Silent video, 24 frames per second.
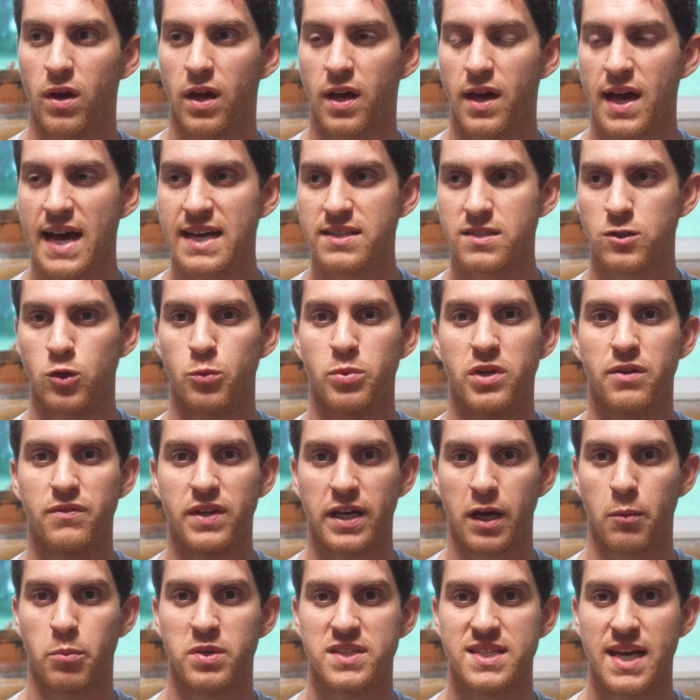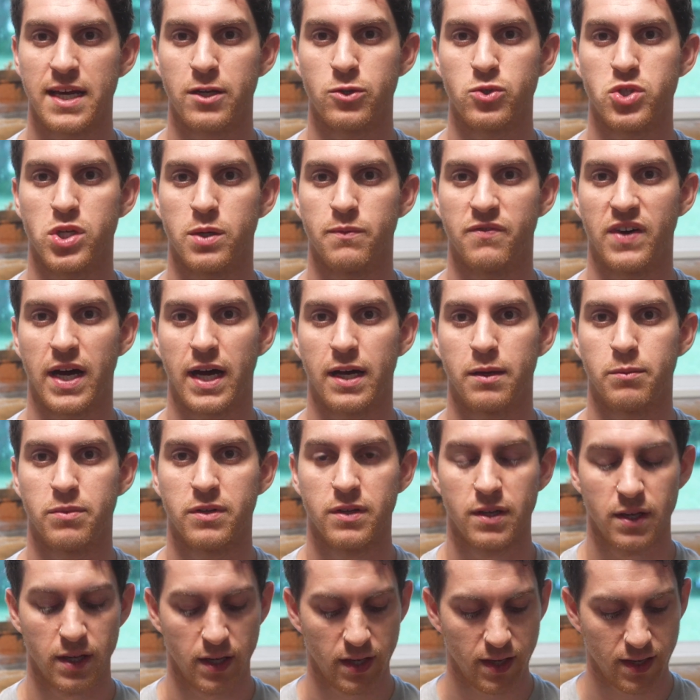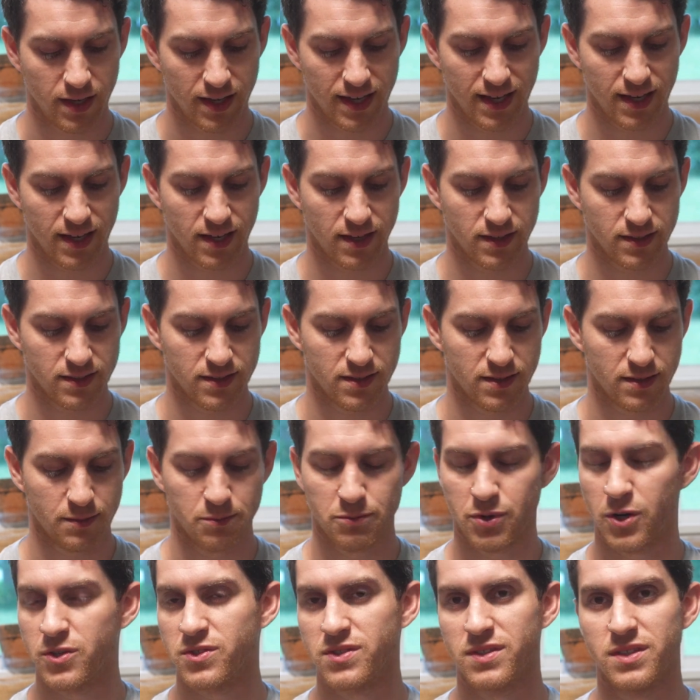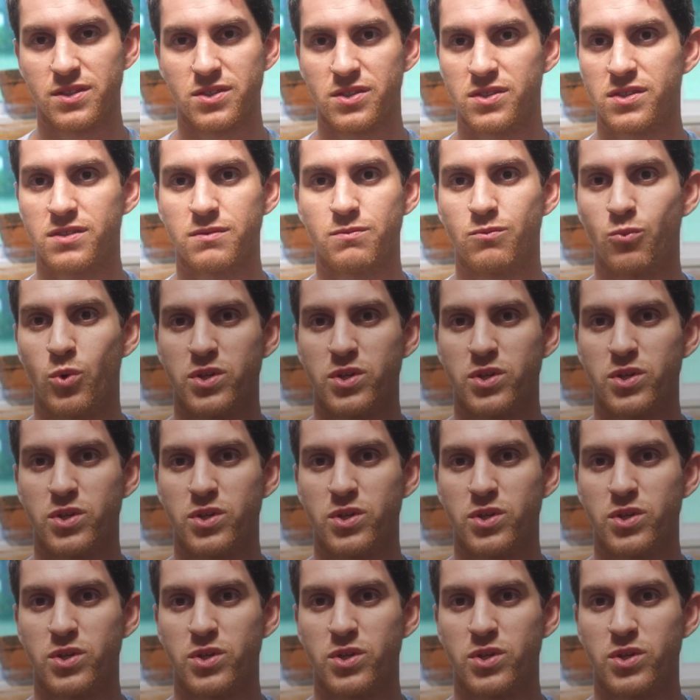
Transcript: has a little bit of like a potato chip vibe. And personally, it just